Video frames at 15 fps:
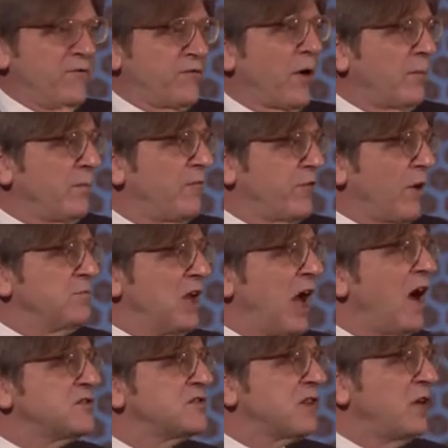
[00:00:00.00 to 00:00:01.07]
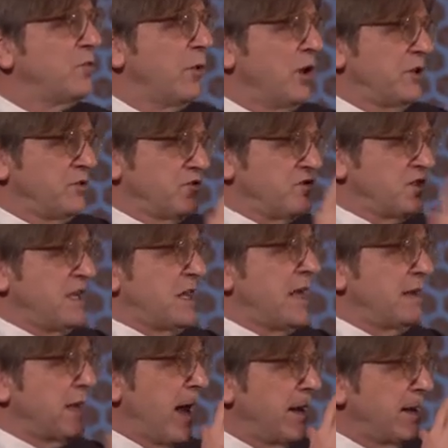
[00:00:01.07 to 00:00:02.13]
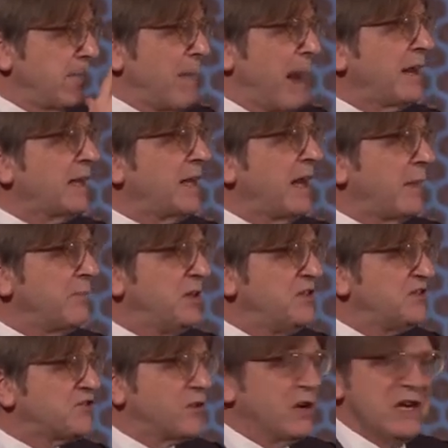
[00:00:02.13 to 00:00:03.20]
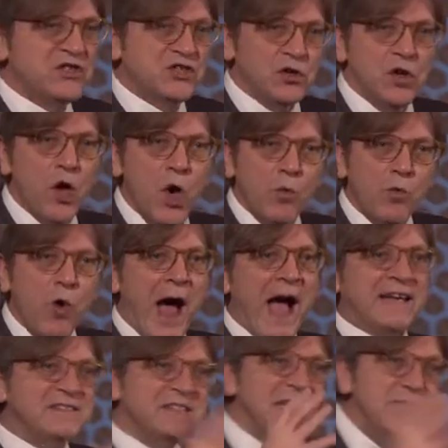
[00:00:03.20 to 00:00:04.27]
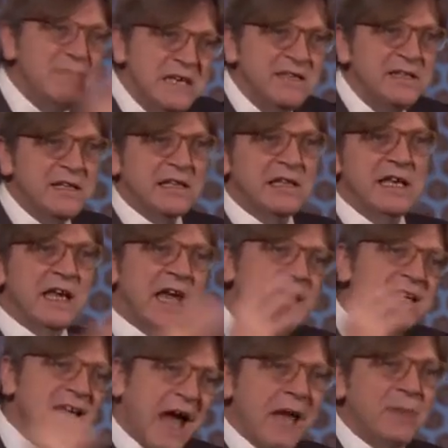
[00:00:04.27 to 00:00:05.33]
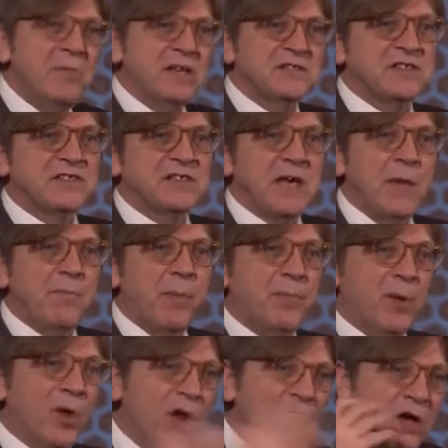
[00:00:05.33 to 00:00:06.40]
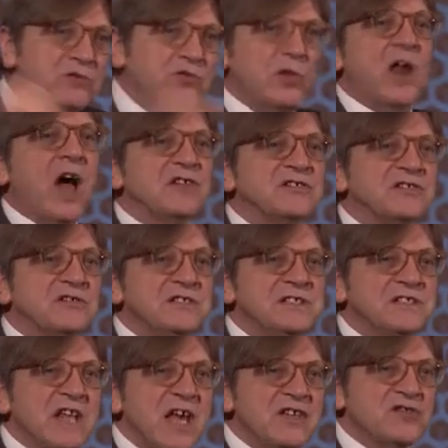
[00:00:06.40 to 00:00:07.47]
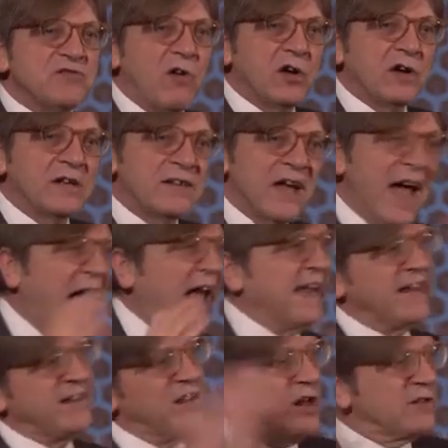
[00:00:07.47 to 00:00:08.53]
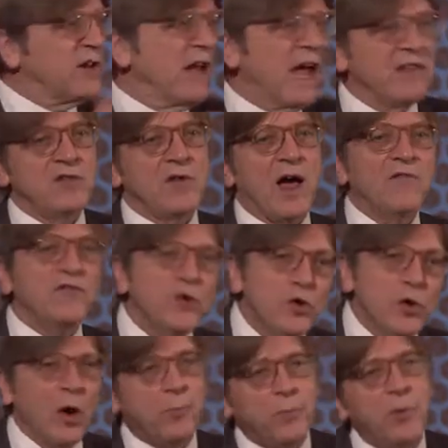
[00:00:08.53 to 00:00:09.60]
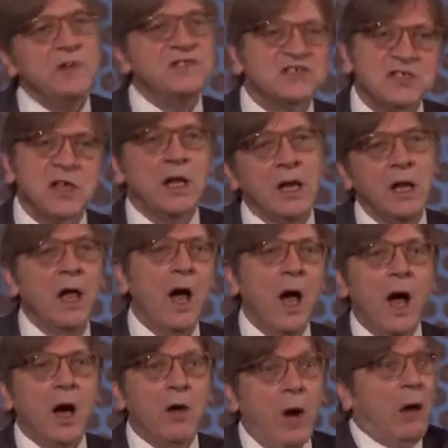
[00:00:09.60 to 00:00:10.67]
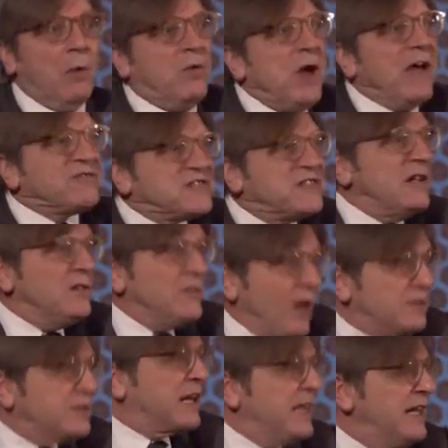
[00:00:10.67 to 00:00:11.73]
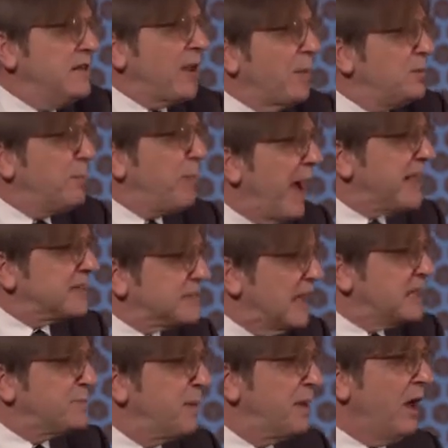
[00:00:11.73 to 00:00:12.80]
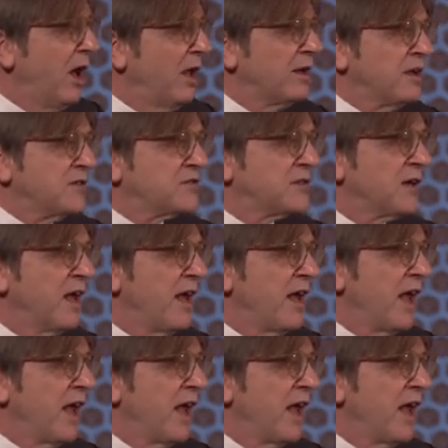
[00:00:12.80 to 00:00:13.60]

from the outside world, you see an American administration who acts immediately in 9 months is capable to launch a three-stage rocket, and at the other hand, you have Europe who is still, well, who have still not cleaned up the banks, let's be honest.